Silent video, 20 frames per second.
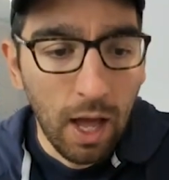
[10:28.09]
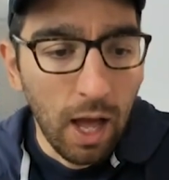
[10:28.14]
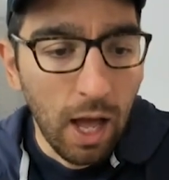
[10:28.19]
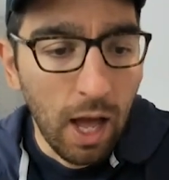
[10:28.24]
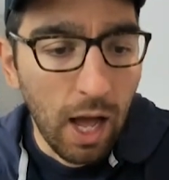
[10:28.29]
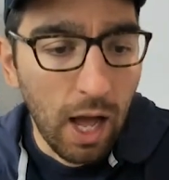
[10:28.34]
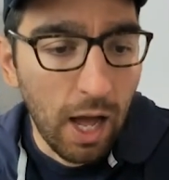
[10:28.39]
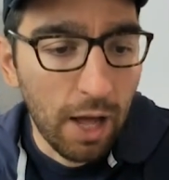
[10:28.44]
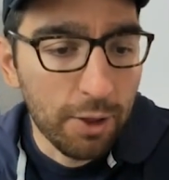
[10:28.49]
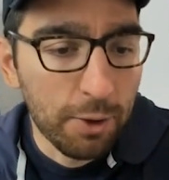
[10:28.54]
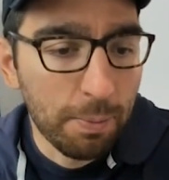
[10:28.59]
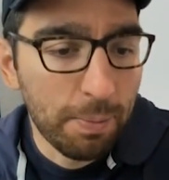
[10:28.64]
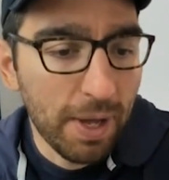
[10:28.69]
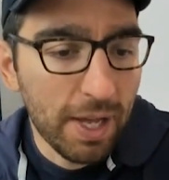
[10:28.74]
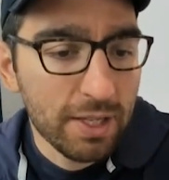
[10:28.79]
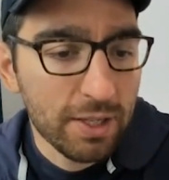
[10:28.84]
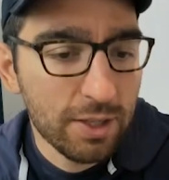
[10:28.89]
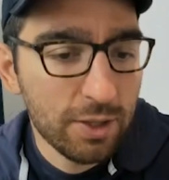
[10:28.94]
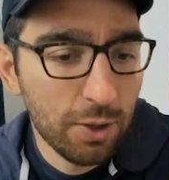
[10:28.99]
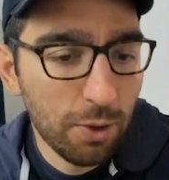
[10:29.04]
The
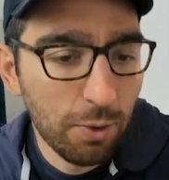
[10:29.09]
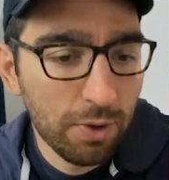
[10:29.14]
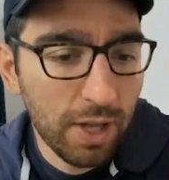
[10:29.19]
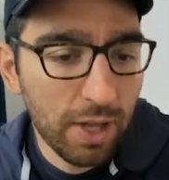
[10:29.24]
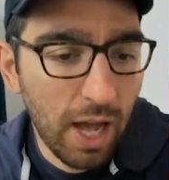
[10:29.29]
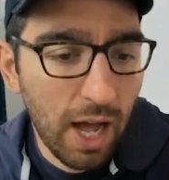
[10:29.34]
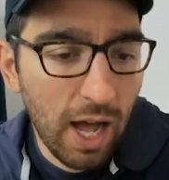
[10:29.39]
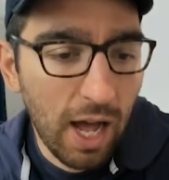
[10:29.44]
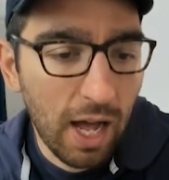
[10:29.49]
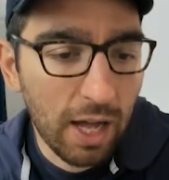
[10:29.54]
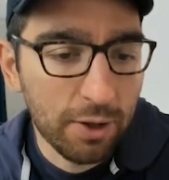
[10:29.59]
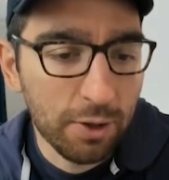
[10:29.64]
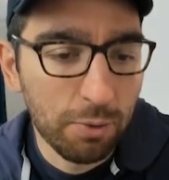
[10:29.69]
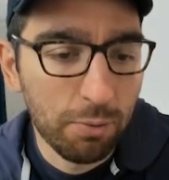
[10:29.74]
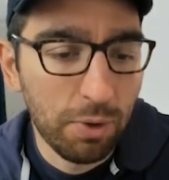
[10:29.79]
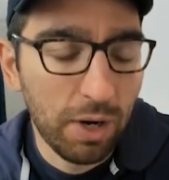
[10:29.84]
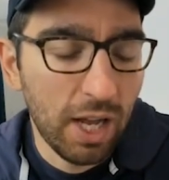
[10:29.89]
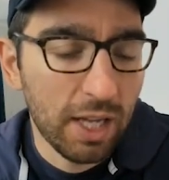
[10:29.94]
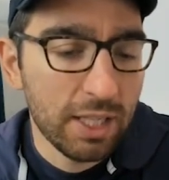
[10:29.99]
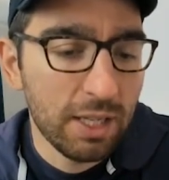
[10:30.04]
best known are the
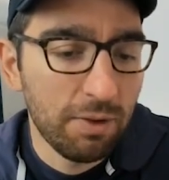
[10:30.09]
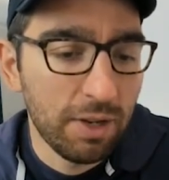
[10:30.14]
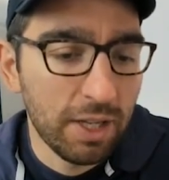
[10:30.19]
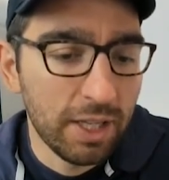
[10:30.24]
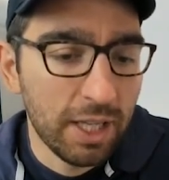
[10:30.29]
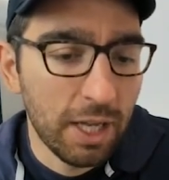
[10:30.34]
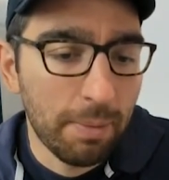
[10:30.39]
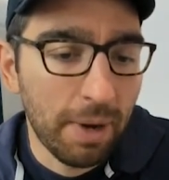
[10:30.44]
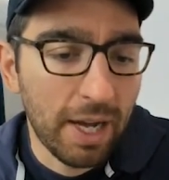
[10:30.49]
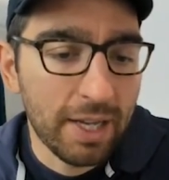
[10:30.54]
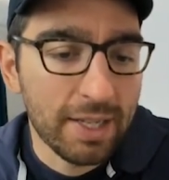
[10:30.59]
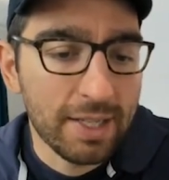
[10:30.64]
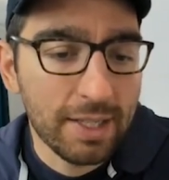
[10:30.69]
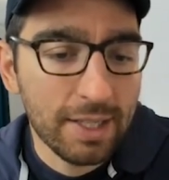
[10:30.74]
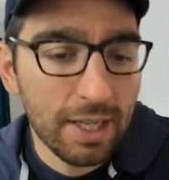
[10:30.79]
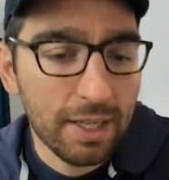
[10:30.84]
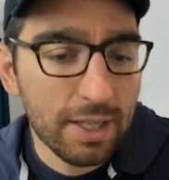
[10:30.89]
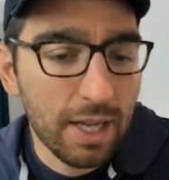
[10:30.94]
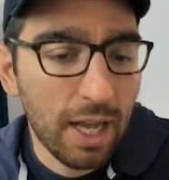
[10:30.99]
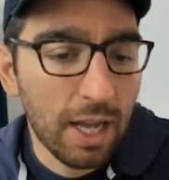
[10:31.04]
relatively nearby
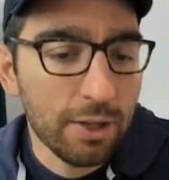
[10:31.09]
St.